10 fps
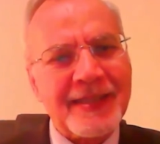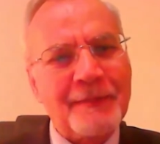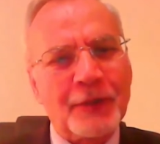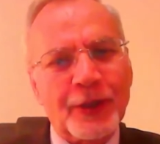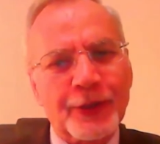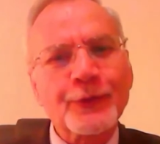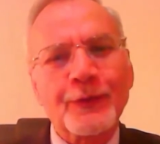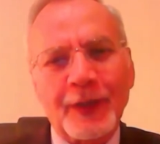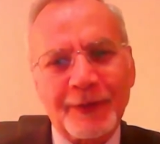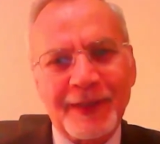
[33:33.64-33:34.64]
similar
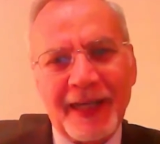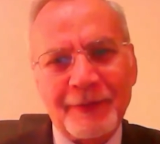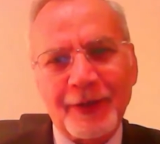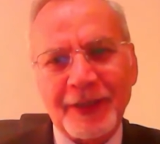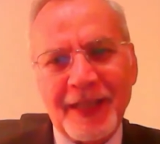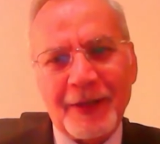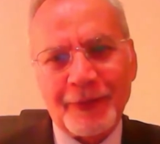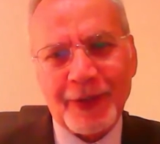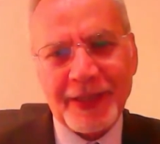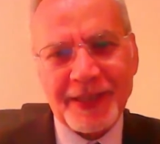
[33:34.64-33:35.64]
to what we have got
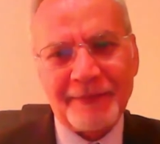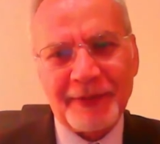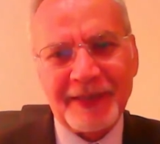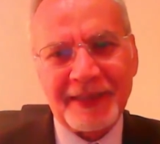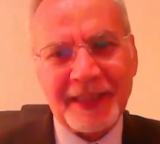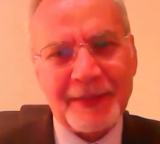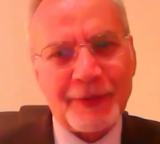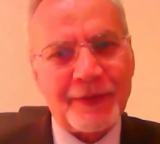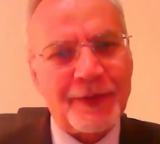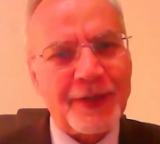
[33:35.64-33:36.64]
now, for example, in
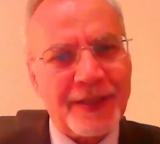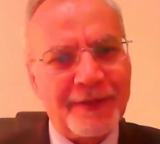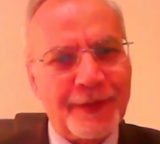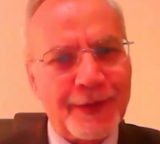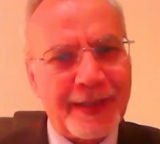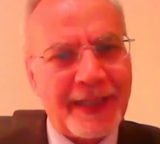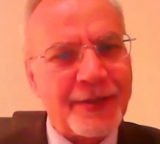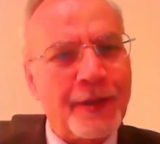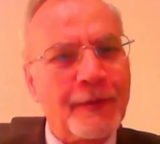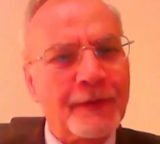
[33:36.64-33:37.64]
terms of fossil fuels,
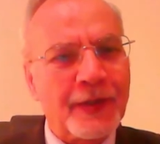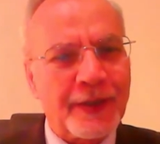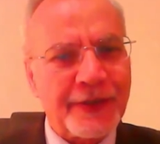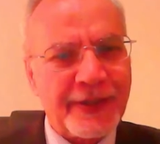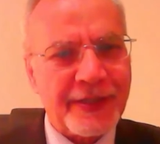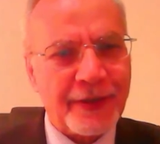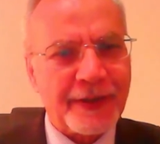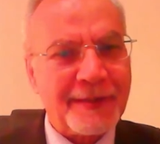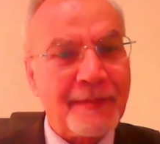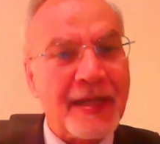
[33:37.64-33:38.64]
that some of the countries
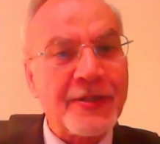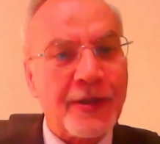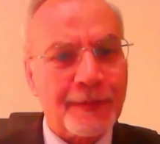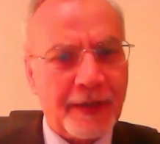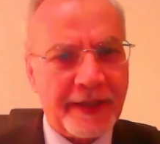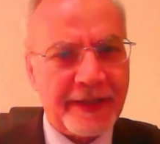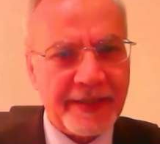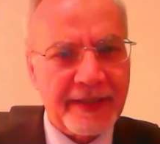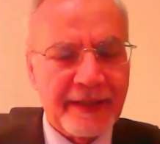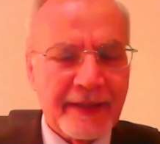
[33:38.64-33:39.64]
are the main
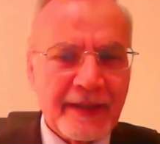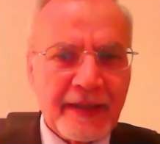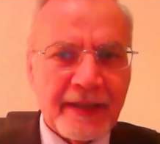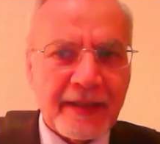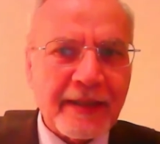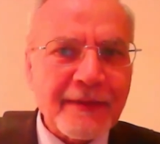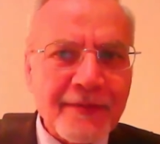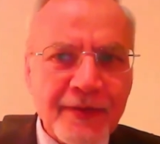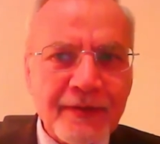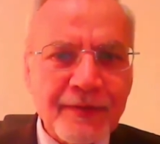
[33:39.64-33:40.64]
suppliers.
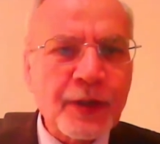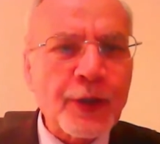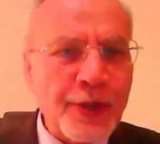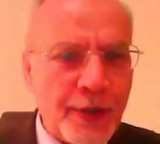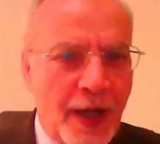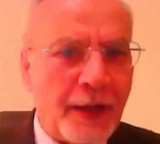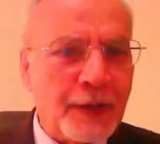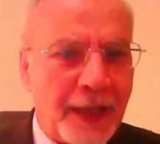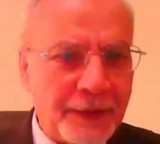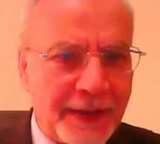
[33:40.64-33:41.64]
We don't know
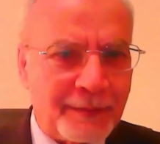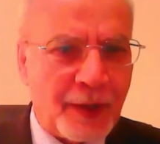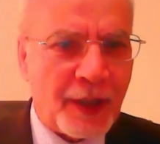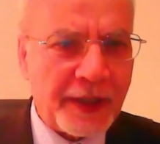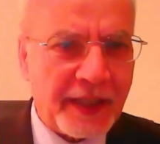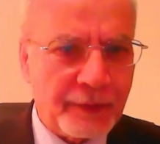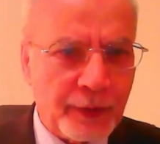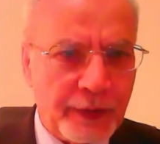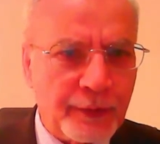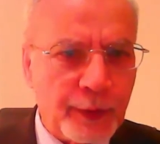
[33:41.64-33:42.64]
how the
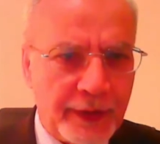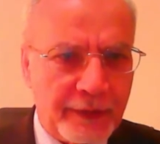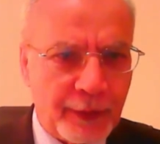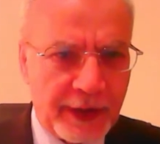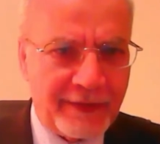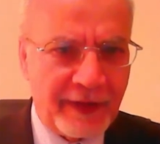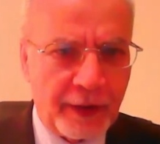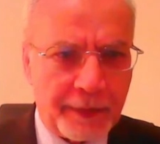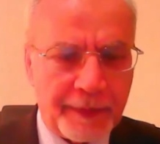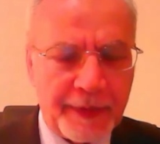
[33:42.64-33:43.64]
market would
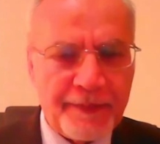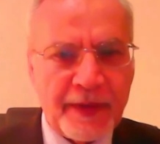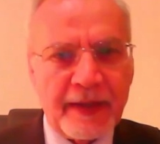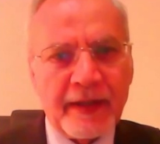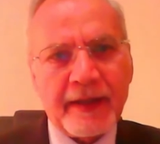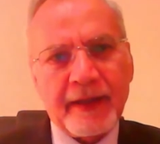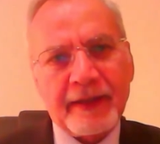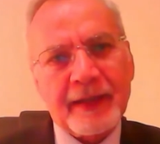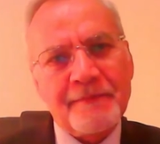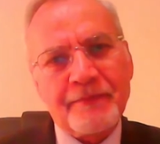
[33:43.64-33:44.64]
develop.
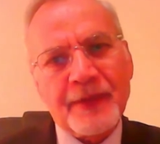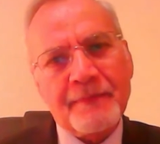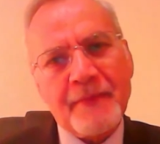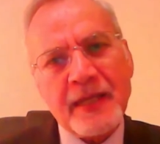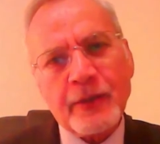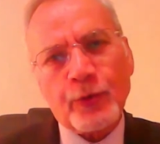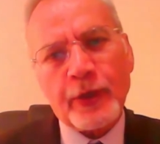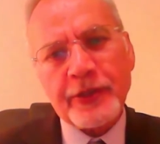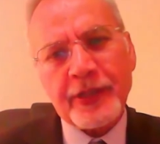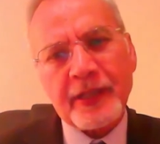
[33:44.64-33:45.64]
The main
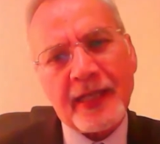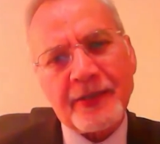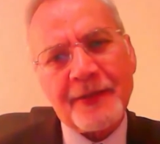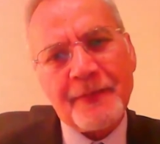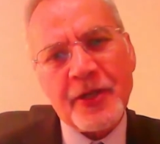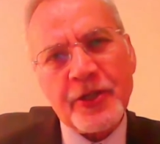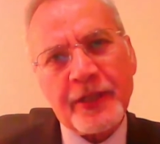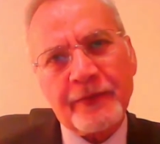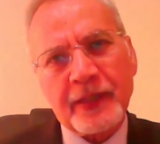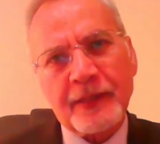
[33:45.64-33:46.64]
question, as I
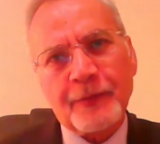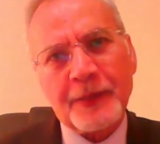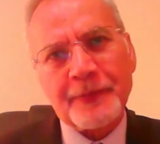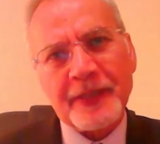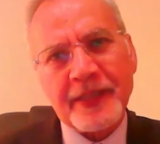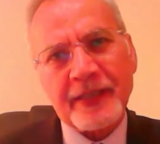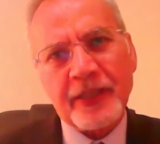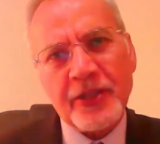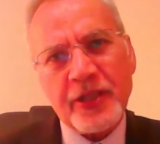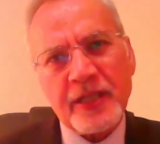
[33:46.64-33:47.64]
mentioned within my
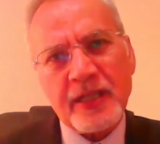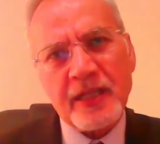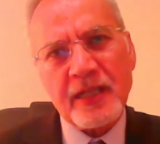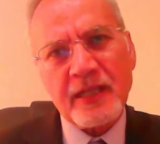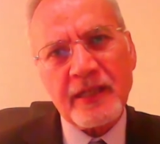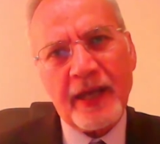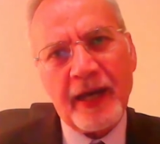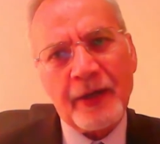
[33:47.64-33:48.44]
presentation, is